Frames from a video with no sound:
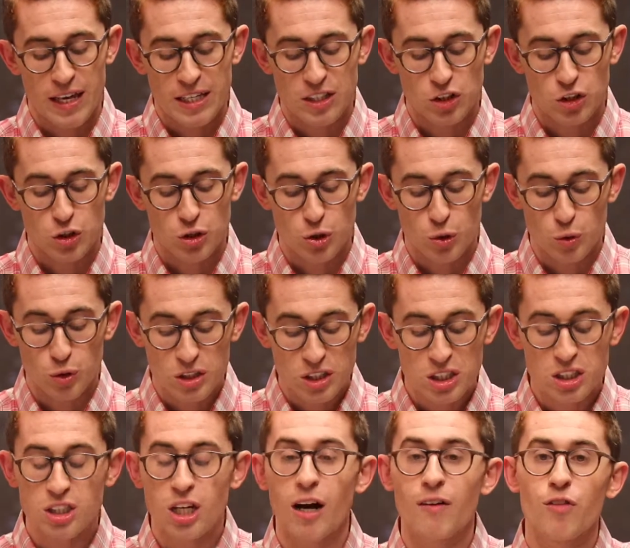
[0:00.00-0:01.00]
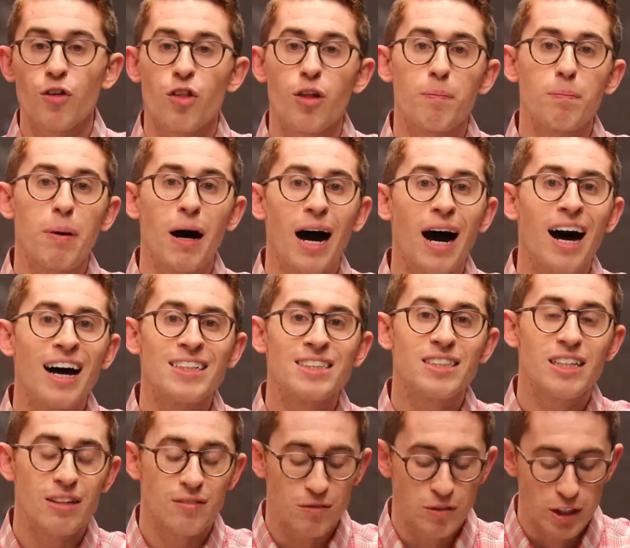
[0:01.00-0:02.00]
is to discover the
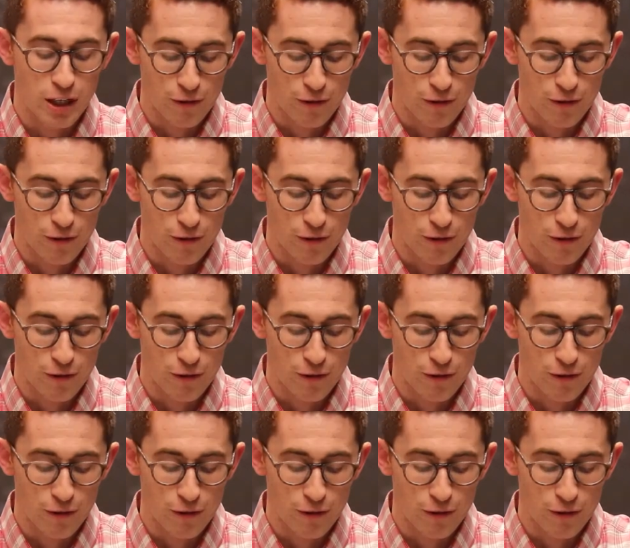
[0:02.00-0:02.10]
positive